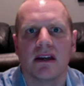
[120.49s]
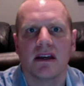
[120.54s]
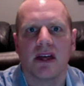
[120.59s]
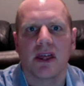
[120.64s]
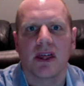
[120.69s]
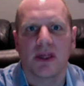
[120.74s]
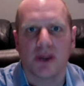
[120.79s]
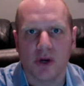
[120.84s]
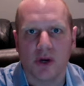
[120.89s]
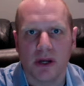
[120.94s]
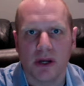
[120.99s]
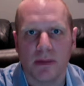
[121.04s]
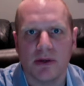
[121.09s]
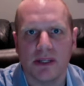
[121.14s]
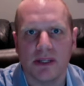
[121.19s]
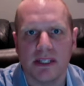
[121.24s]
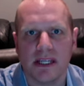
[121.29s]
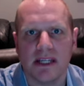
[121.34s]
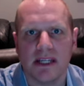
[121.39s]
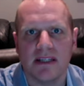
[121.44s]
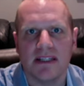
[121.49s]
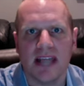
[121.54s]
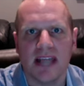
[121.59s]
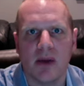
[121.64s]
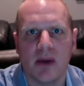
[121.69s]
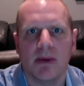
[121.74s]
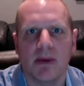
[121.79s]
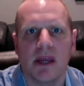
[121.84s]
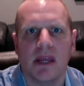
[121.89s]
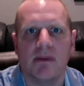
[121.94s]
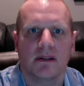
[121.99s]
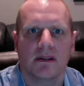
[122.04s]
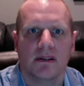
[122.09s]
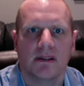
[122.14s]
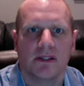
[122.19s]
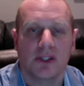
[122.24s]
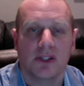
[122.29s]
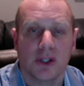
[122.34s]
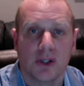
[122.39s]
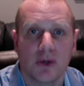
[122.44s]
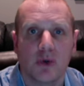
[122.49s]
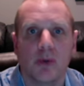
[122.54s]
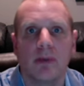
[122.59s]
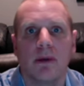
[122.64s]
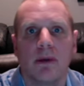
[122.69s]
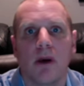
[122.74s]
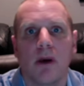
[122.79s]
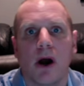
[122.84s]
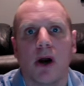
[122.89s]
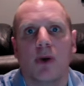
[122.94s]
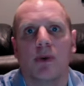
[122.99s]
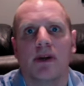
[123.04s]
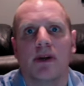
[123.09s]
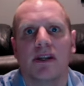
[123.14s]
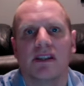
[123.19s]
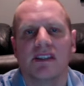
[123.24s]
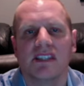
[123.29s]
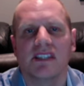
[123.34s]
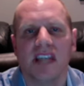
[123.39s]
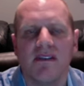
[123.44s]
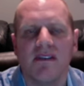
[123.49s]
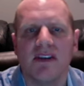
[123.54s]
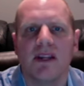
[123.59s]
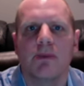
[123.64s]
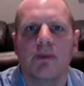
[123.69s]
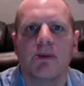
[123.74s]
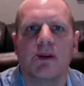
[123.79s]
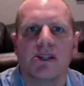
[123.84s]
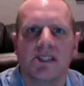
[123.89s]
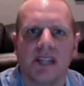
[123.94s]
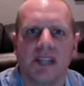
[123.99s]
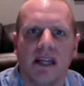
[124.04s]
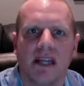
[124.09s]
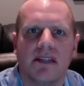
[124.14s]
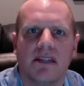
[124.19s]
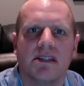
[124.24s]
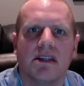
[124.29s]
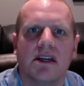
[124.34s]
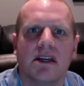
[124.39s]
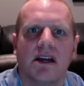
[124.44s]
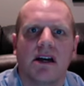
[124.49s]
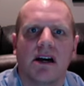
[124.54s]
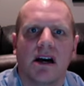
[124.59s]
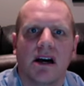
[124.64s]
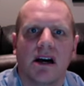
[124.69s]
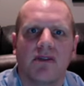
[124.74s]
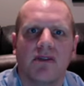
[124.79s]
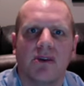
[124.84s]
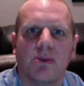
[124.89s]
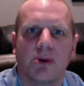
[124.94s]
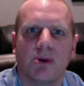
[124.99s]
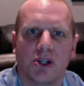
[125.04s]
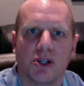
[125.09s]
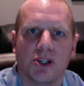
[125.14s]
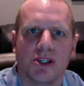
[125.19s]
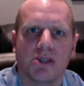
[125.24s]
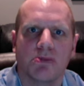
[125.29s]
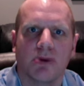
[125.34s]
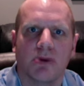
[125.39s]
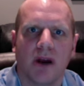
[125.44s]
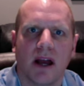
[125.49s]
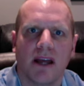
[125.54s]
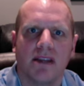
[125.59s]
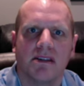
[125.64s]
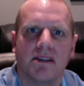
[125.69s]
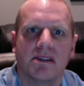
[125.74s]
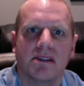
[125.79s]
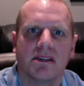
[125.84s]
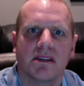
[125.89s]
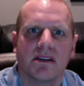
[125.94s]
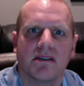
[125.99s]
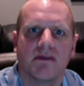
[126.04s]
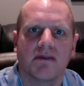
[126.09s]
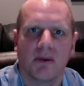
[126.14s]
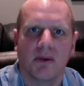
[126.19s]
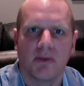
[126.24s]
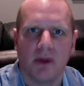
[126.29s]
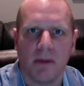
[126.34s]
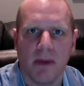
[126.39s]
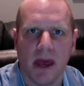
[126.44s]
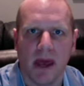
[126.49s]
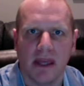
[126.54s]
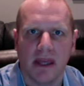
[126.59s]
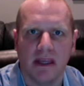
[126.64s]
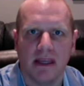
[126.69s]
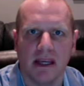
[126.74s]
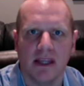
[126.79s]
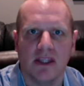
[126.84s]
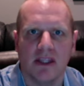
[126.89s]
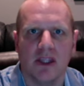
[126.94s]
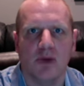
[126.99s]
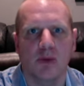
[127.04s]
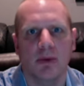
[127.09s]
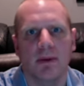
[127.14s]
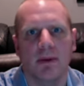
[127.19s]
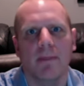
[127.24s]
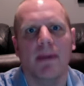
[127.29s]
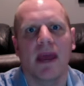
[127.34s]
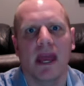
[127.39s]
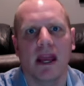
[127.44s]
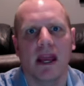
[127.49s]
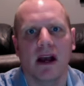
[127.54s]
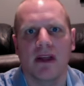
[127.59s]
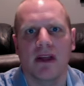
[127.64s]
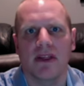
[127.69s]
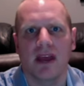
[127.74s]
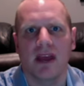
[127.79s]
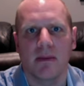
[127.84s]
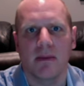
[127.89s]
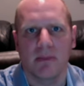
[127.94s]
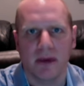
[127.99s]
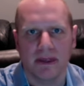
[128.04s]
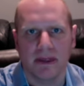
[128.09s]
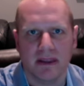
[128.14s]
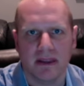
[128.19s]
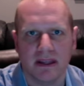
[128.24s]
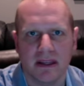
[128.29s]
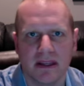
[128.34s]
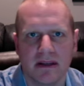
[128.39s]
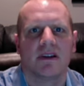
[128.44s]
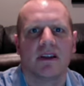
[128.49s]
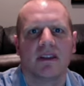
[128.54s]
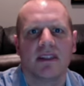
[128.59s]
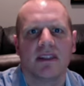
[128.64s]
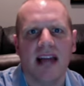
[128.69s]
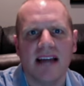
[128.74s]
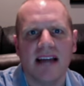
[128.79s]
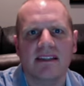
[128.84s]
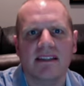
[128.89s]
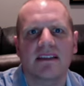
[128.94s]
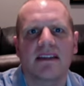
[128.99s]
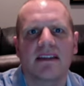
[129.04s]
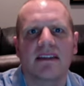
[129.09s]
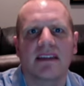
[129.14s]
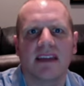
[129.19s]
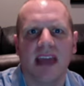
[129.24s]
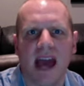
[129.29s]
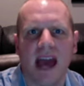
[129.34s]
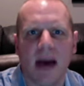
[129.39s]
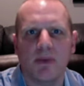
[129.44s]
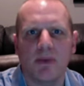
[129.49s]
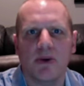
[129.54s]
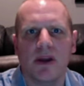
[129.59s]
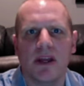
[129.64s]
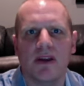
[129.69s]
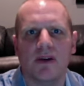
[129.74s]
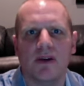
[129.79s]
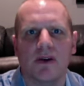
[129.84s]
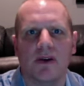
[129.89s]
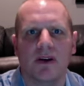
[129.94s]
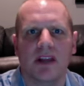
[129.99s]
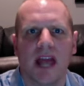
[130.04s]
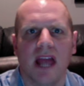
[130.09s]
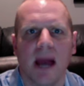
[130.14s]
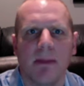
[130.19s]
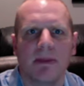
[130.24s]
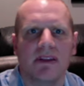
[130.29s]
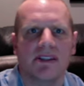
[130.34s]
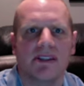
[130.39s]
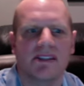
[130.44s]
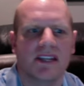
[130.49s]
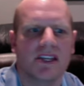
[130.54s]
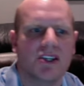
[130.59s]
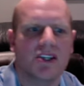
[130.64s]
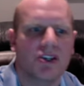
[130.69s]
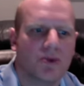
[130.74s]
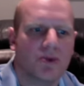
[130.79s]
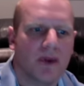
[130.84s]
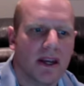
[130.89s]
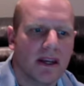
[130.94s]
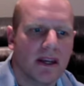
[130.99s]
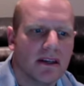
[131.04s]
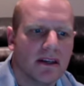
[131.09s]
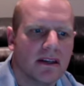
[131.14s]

30% down payment, so you will be borrowing 70% of the purchase price from the bank, and you'll be paying on that monthly. Lastly, the cap rate or capitalization rate